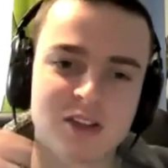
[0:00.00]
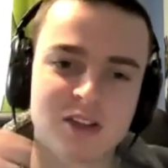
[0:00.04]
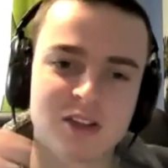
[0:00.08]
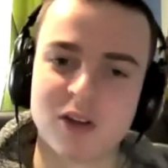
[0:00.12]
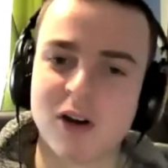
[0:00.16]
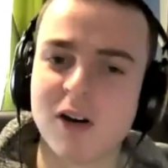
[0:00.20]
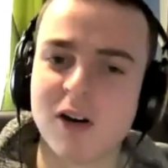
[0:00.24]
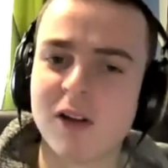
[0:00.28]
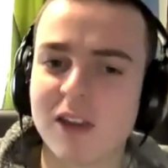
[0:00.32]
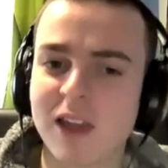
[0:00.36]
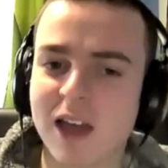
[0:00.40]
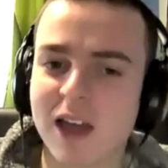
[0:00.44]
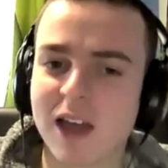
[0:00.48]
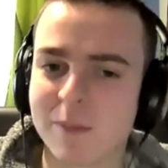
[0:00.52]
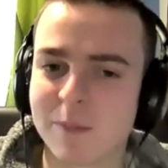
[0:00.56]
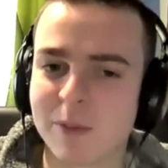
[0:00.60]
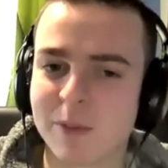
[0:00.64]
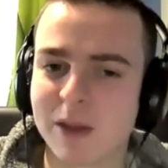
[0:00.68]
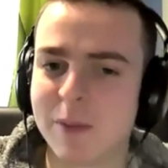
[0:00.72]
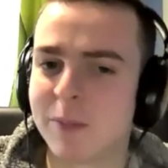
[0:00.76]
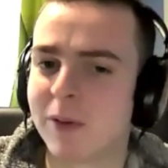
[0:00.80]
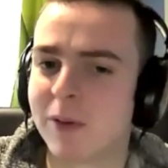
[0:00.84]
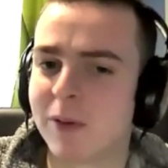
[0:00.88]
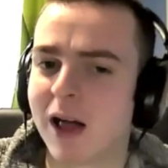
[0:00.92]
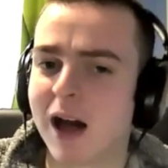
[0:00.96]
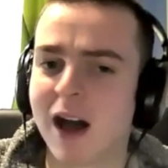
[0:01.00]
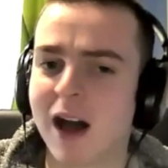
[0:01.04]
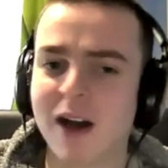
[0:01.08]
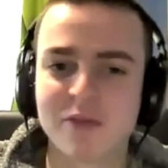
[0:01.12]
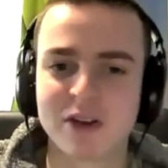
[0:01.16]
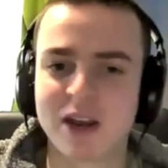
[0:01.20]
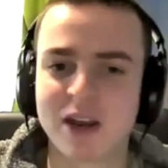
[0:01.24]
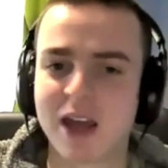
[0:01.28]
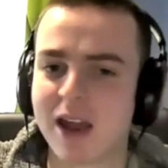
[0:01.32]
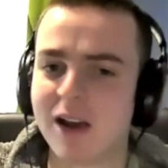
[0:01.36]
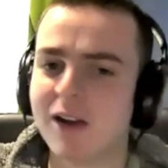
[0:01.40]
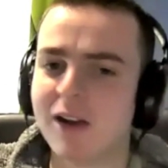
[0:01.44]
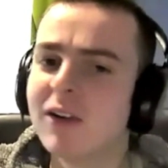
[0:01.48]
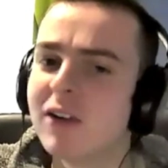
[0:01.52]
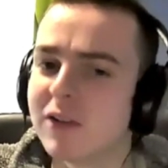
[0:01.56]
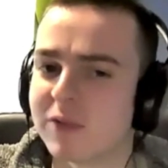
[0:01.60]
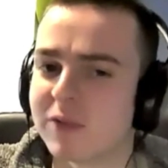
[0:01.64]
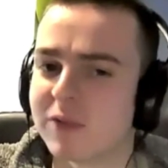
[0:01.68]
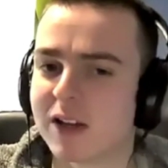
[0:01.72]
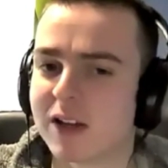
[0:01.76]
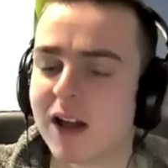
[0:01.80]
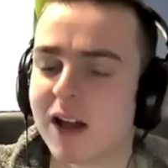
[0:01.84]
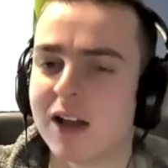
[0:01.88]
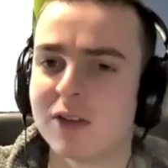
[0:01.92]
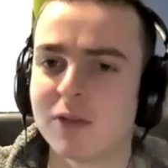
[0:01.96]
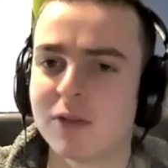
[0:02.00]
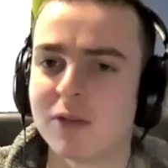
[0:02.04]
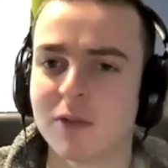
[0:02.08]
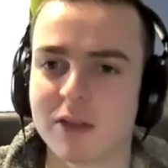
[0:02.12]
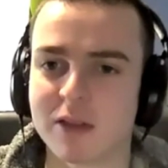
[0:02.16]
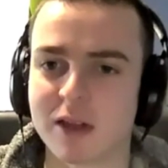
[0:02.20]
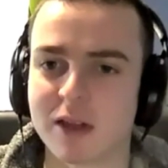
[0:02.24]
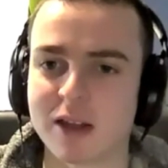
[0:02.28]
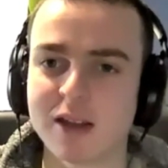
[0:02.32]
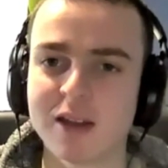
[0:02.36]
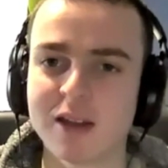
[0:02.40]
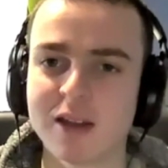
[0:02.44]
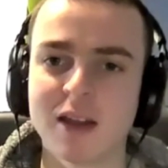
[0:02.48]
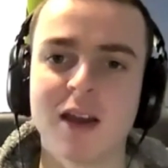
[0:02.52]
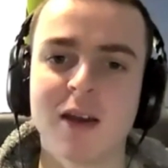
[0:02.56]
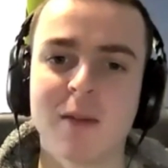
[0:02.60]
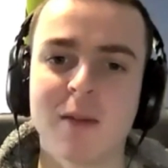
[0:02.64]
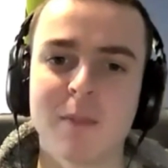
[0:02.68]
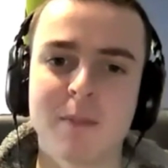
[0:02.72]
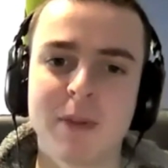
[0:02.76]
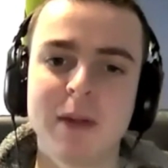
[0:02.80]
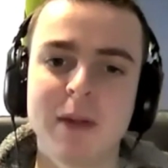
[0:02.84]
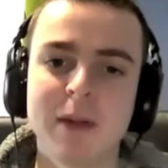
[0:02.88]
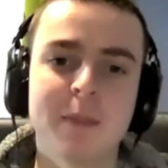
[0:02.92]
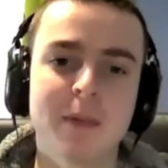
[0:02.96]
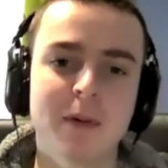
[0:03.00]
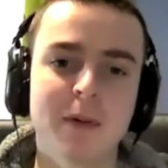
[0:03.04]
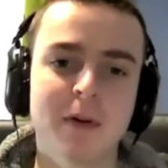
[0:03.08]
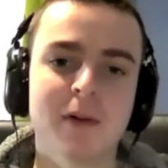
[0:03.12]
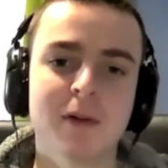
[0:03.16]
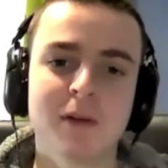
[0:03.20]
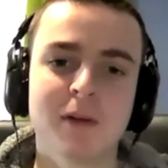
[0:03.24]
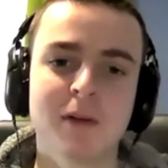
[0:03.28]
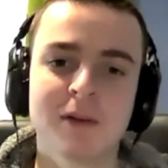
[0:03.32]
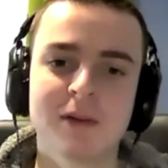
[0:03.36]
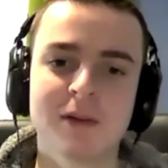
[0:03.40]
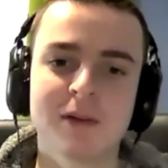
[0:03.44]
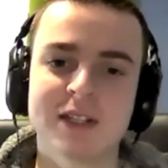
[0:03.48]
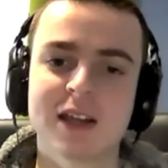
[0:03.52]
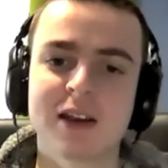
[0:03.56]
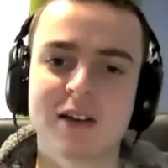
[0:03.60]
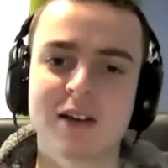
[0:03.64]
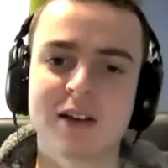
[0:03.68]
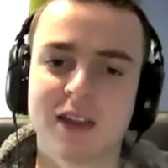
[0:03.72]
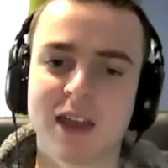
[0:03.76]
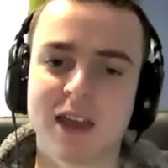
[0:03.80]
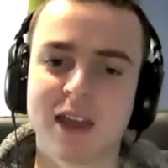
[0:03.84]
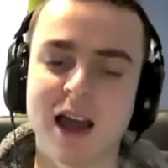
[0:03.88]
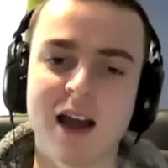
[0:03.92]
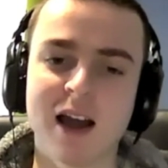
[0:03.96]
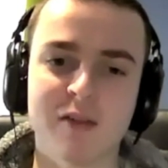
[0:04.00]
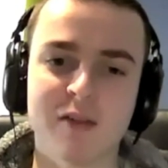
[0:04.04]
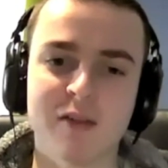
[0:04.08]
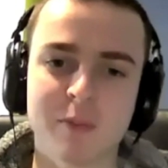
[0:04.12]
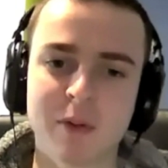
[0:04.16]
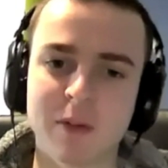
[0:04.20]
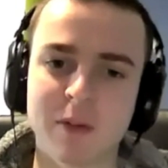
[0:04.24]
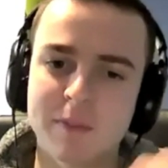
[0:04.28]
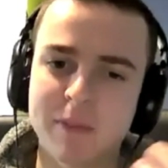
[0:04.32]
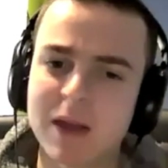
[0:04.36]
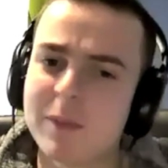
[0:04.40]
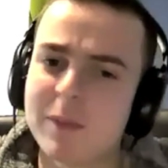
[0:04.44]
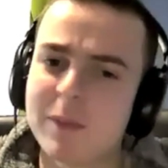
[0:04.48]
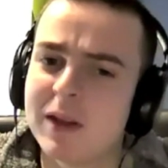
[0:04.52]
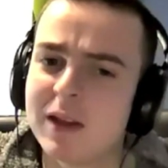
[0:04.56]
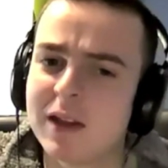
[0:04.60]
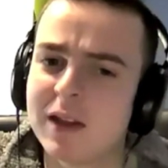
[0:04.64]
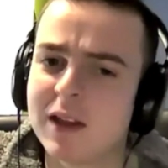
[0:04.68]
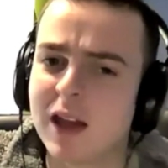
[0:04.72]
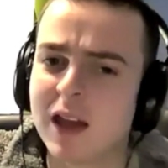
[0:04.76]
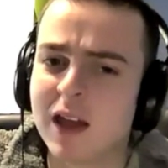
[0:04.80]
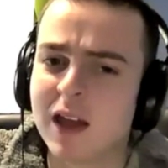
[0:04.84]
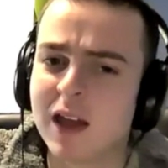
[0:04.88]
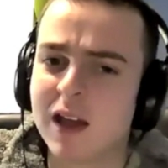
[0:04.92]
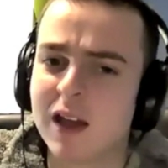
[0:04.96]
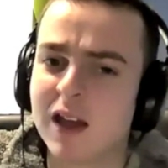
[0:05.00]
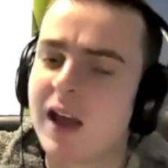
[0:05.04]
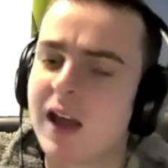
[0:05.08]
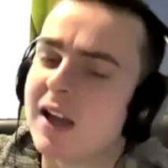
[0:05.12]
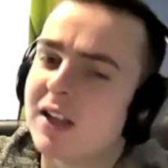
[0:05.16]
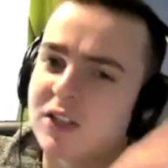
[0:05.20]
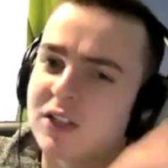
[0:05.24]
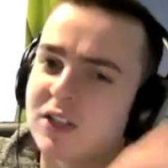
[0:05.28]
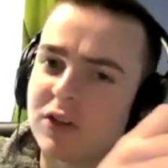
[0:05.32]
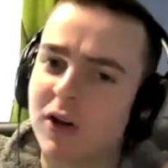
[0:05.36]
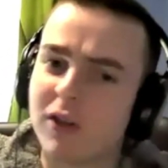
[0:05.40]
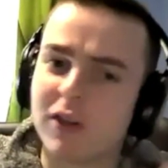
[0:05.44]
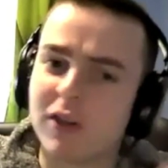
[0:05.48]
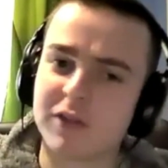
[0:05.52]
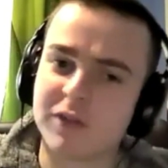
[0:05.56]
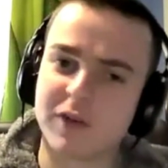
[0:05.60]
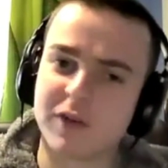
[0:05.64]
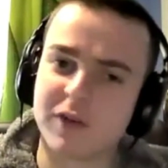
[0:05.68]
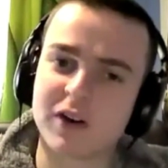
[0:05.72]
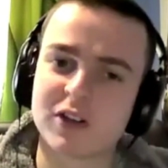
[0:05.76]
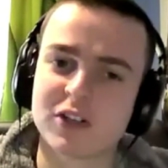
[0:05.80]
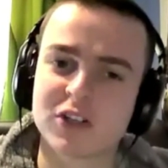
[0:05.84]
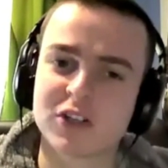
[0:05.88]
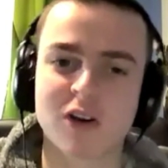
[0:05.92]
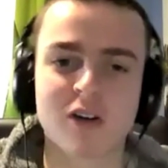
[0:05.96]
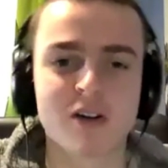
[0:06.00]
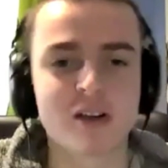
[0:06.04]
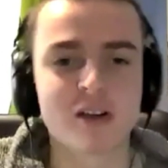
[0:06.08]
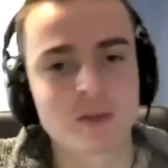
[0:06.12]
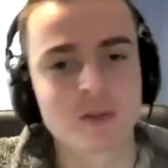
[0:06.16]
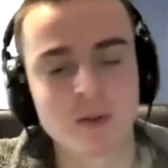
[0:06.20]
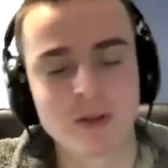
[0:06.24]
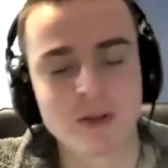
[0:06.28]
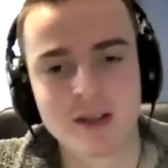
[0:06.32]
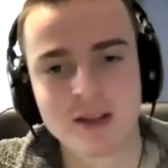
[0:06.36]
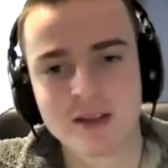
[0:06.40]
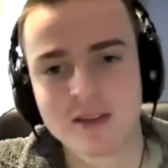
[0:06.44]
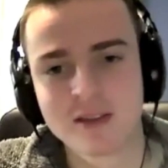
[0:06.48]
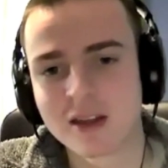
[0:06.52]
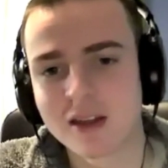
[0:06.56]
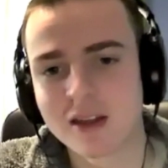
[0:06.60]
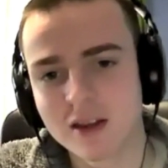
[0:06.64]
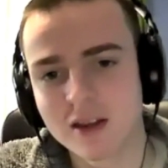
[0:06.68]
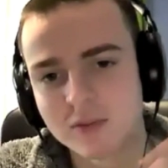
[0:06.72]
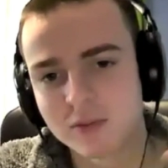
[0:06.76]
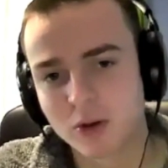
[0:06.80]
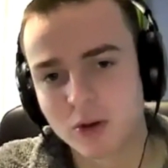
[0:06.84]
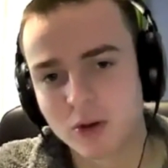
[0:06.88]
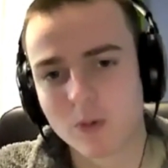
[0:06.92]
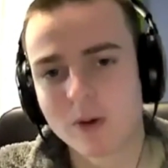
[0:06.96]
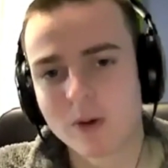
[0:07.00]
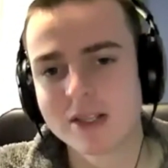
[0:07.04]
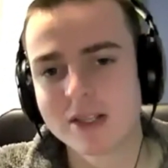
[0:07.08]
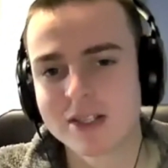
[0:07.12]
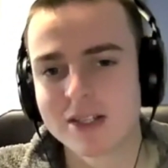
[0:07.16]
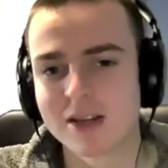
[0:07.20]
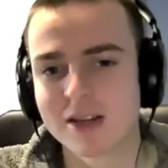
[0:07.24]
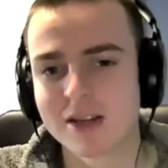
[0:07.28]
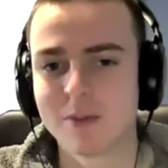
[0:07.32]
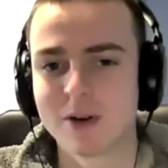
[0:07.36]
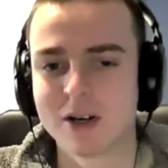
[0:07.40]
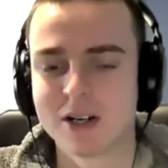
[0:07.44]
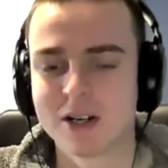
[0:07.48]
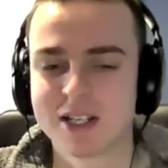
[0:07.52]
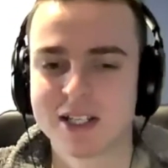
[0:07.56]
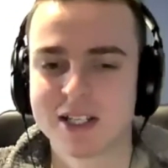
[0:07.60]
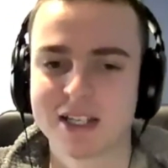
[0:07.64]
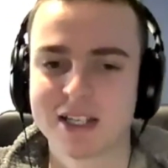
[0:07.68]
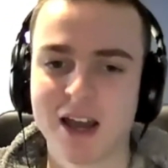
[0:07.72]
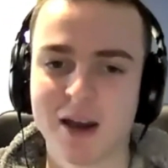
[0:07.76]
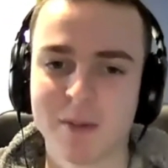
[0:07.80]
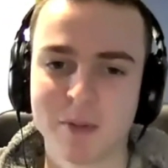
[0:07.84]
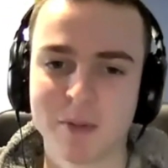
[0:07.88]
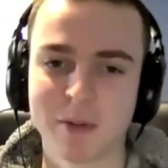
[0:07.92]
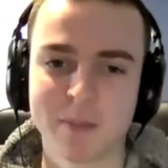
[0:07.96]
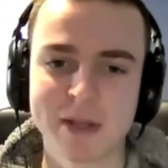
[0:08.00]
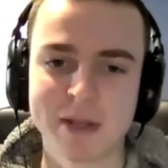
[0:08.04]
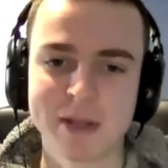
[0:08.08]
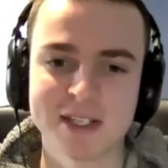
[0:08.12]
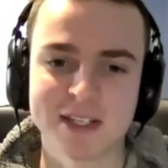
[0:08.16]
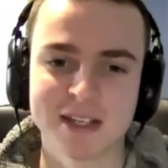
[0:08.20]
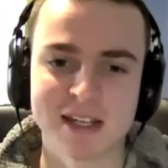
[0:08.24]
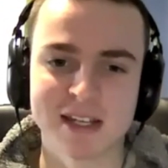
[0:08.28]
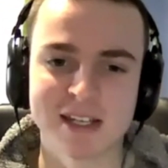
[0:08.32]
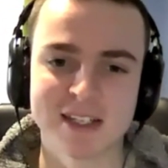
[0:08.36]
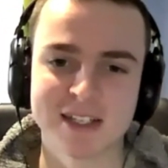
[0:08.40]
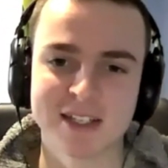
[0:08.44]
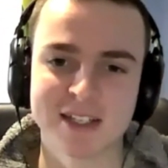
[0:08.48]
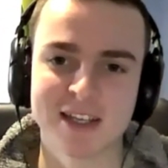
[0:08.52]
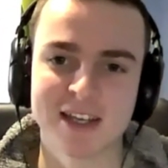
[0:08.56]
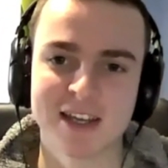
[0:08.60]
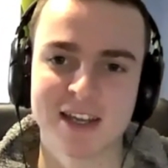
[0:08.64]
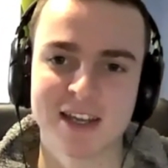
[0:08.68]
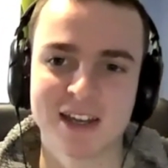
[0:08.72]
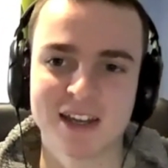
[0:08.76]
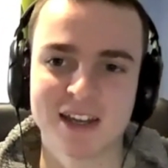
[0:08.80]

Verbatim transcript: it's not like people haven't heard of it, I don't think. People certainly have, but maybe it's not the first choice when they think of going somewhere to set up a business.